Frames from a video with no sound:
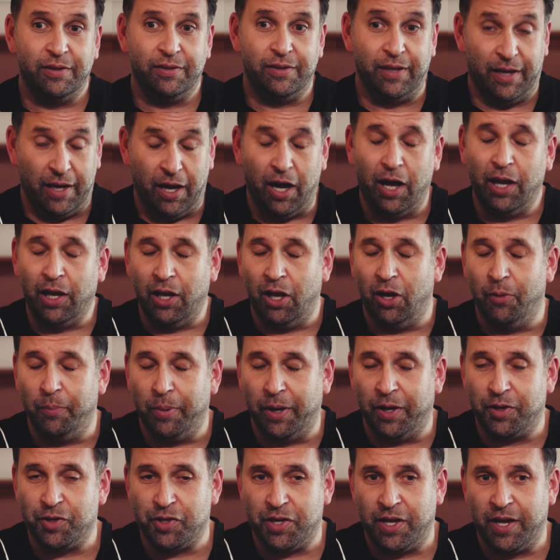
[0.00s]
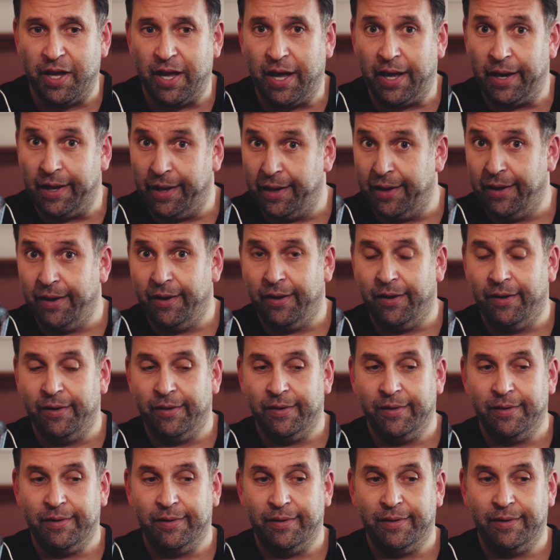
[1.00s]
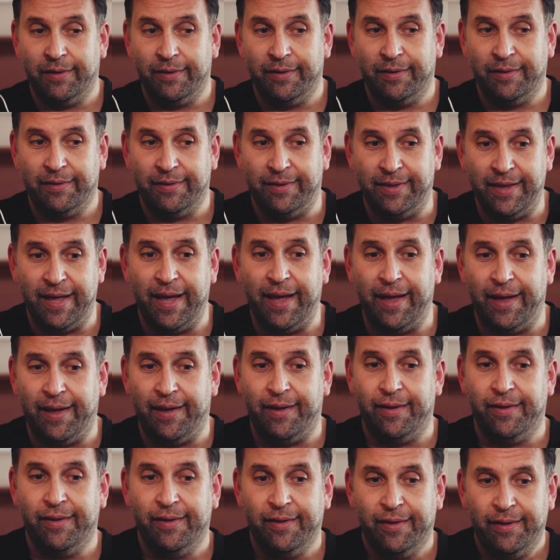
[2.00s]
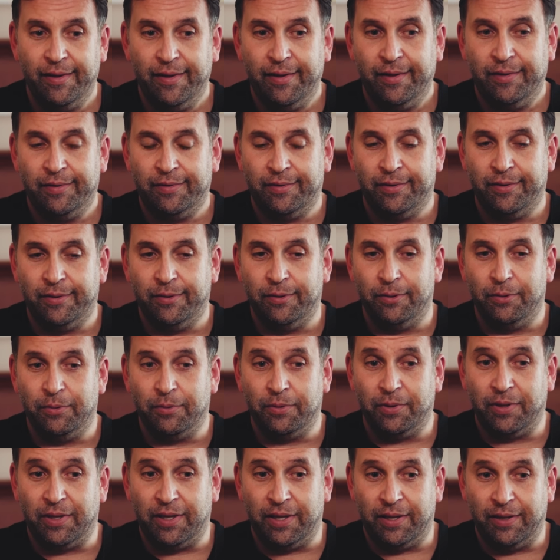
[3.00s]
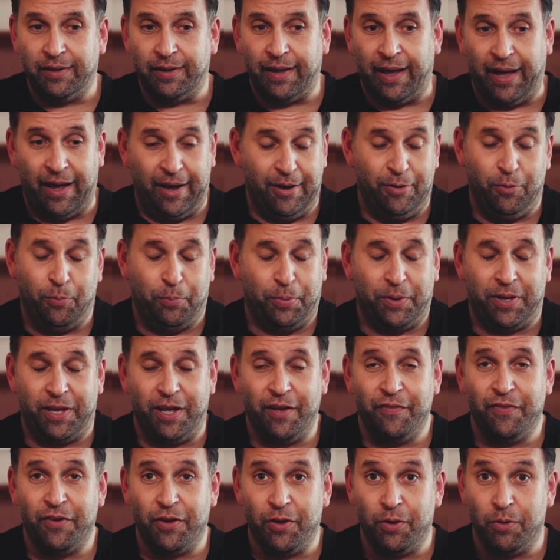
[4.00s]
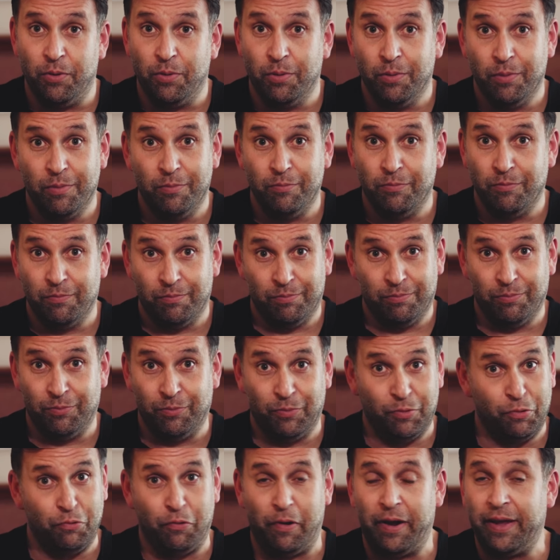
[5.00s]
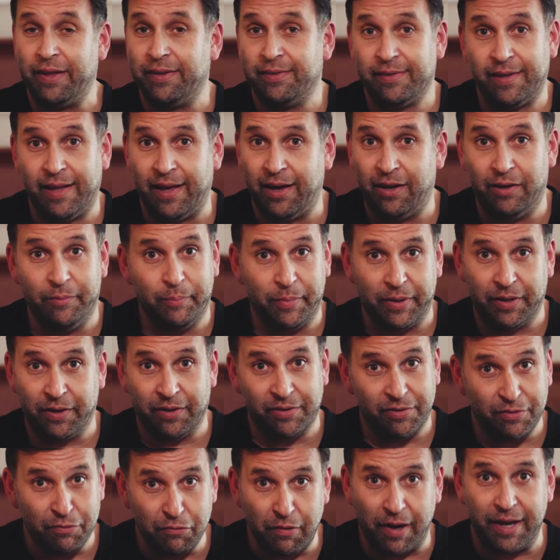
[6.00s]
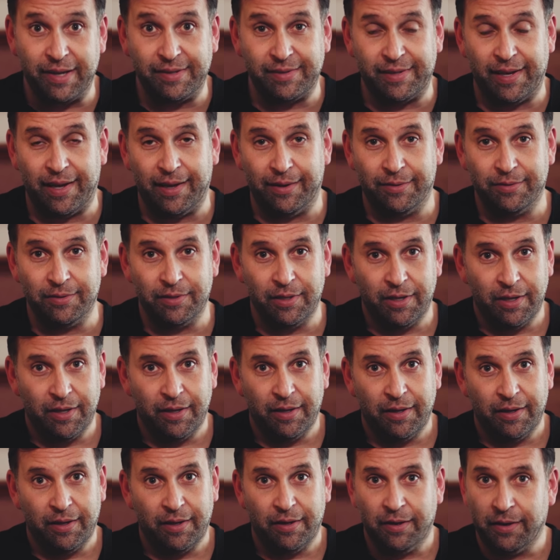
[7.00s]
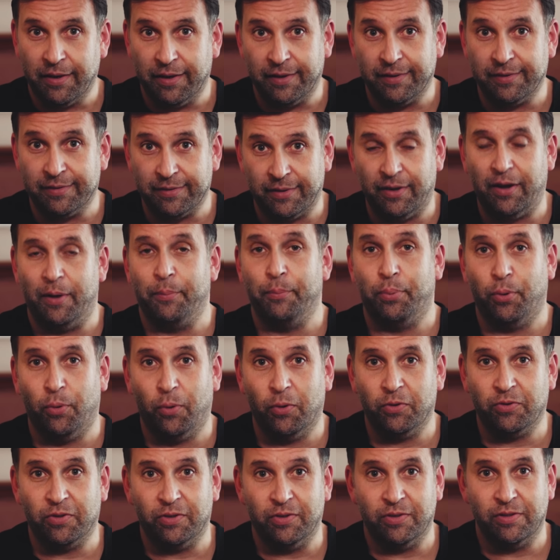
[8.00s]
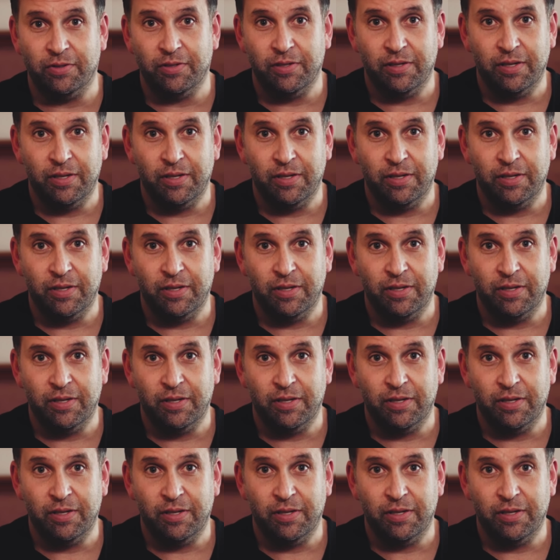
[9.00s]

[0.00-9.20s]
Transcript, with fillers: they are low budget and they are there to help give you great sound because great sound is so important.